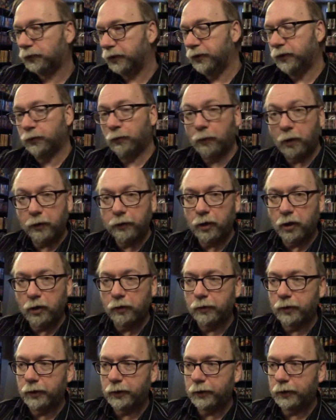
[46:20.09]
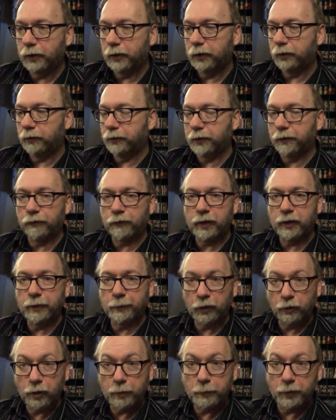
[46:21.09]
is well known and uh, was a friend of
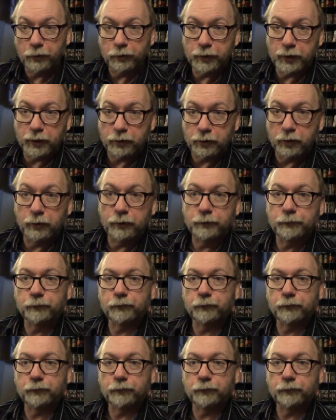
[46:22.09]
my grandmother's actually.